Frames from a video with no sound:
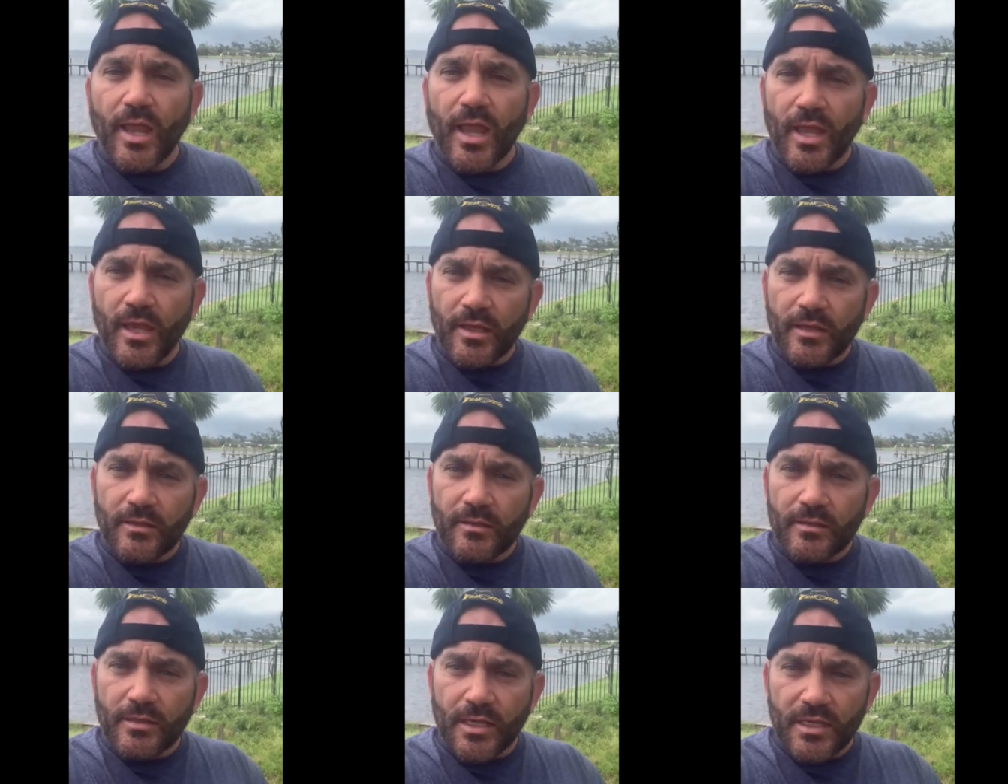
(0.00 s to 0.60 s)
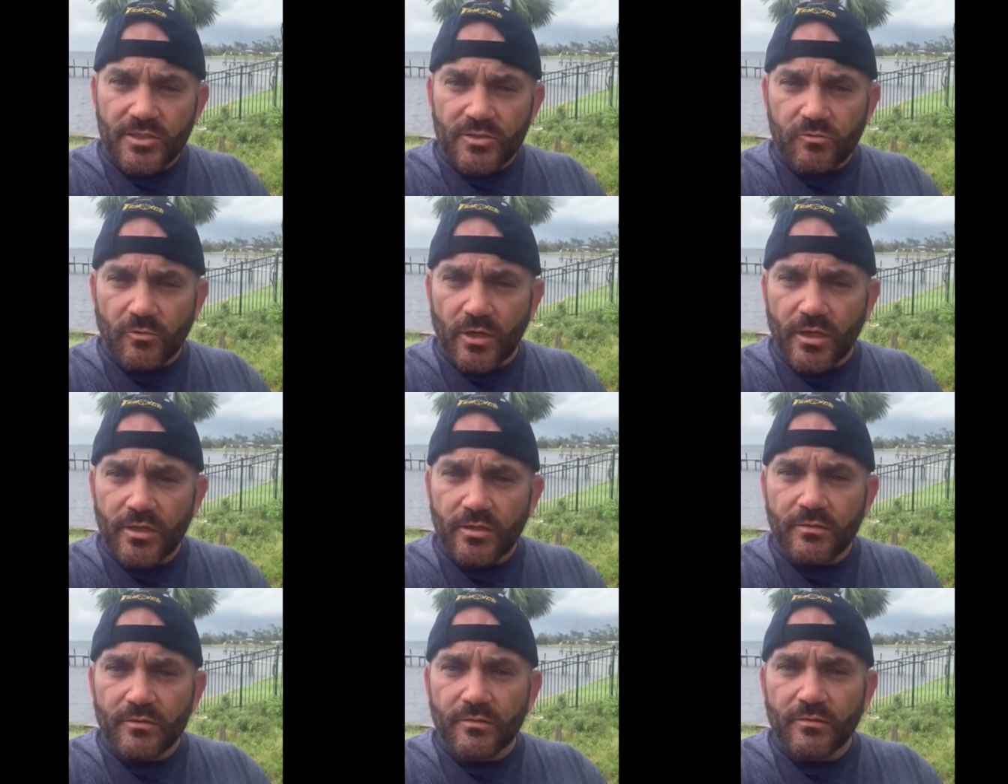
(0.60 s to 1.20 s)
And guess
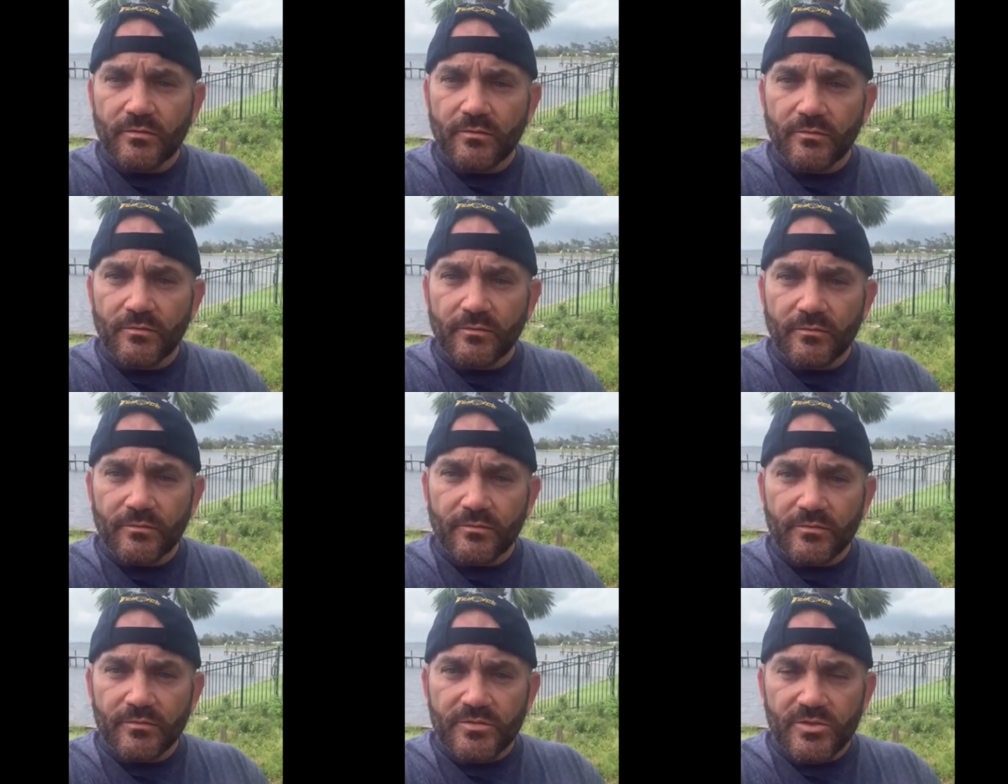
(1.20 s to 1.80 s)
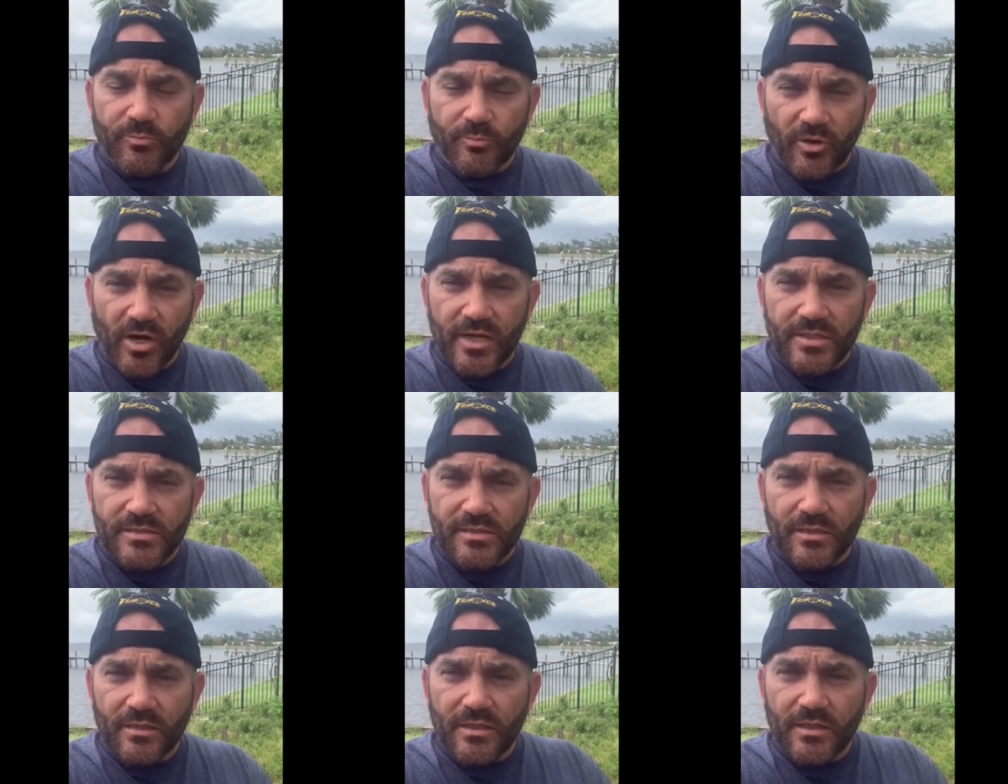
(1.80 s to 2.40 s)
what?
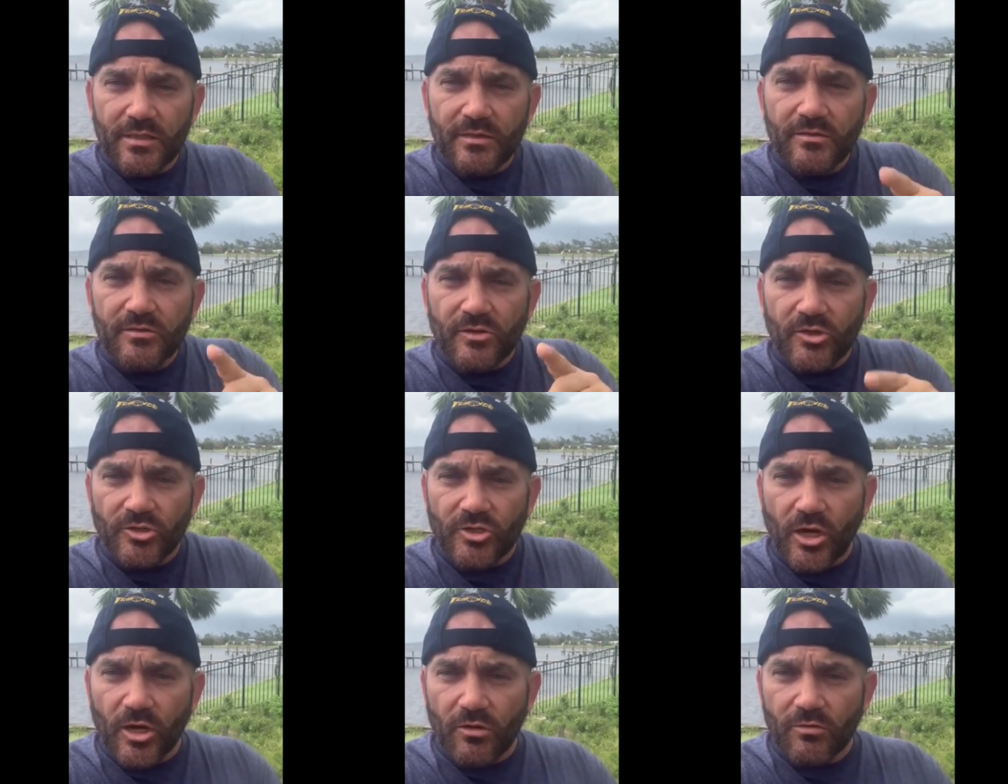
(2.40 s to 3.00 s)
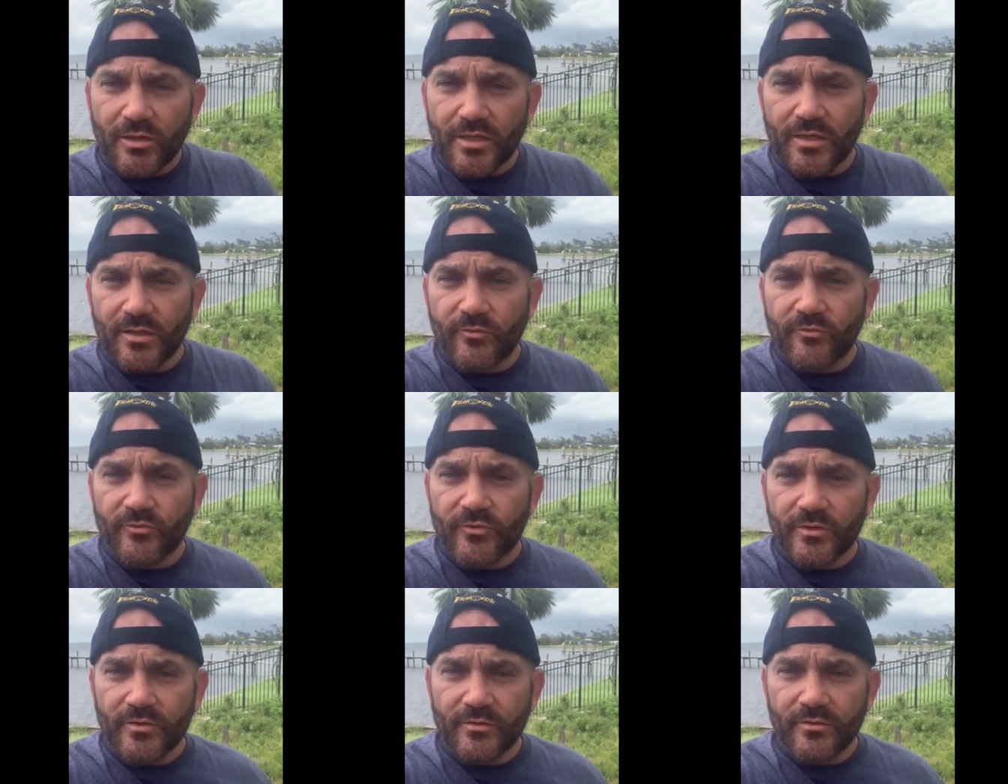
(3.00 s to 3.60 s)
Surprisingly, the dog
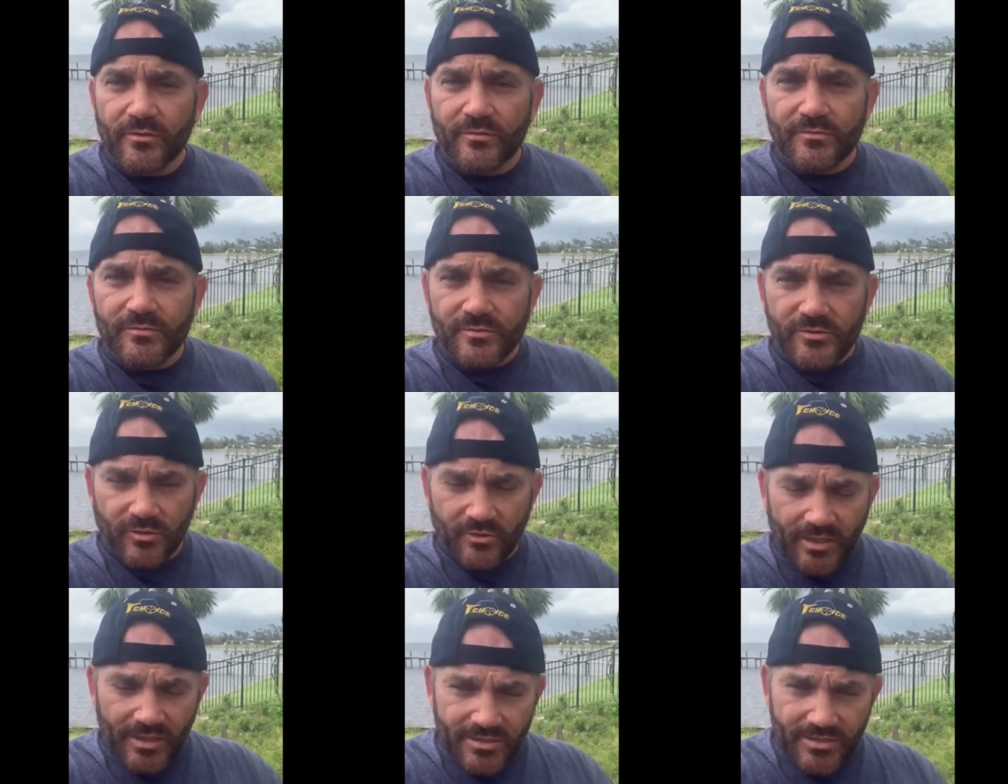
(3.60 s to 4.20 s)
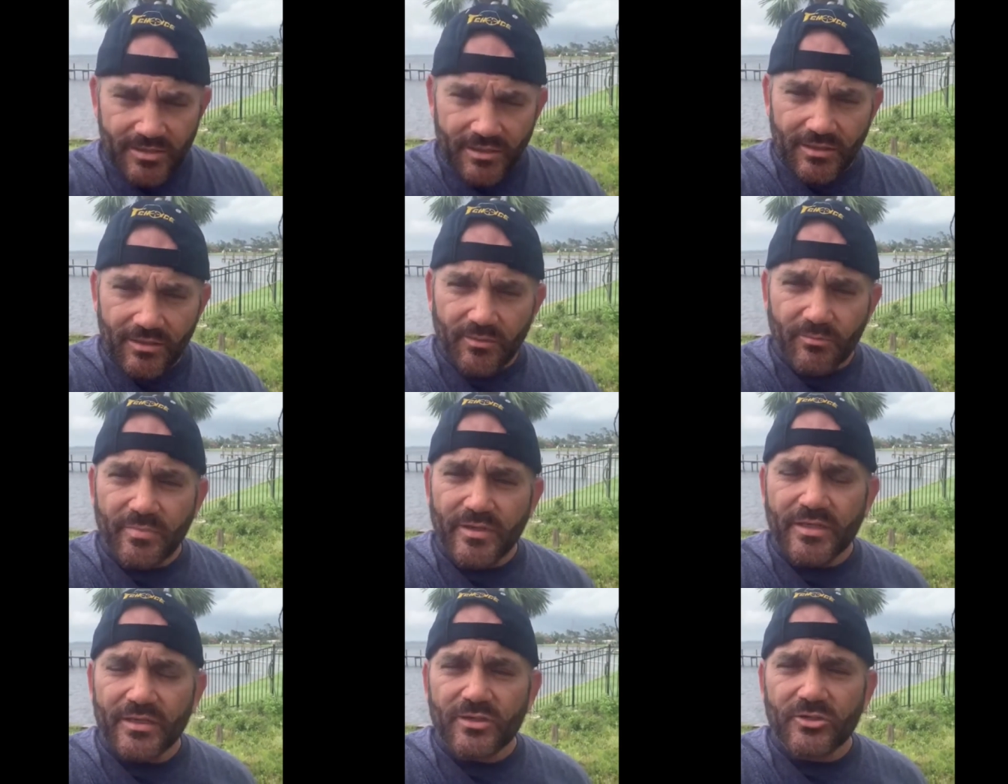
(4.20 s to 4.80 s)
lived. So that's a
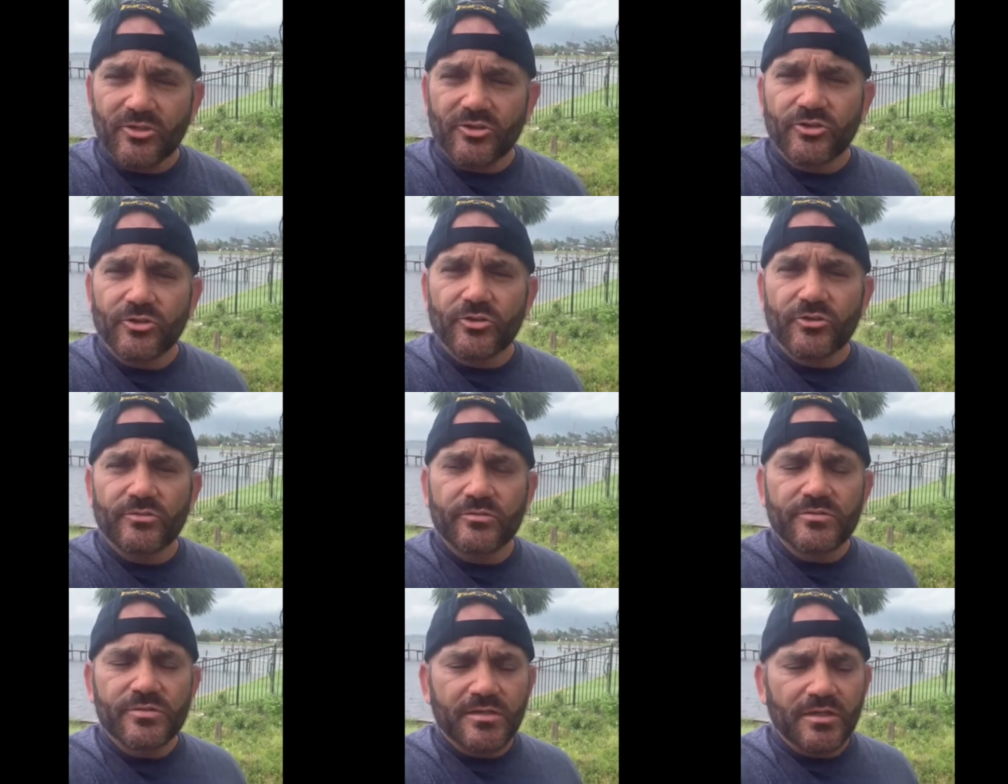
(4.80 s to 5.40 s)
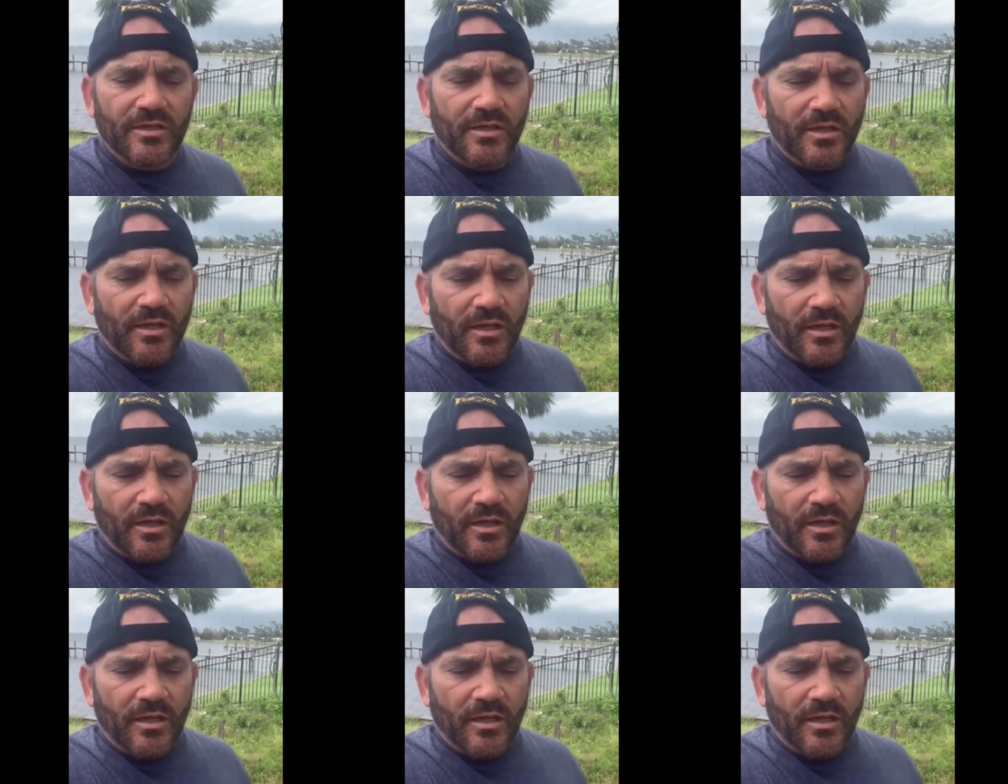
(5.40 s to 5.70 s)
little bit of good news.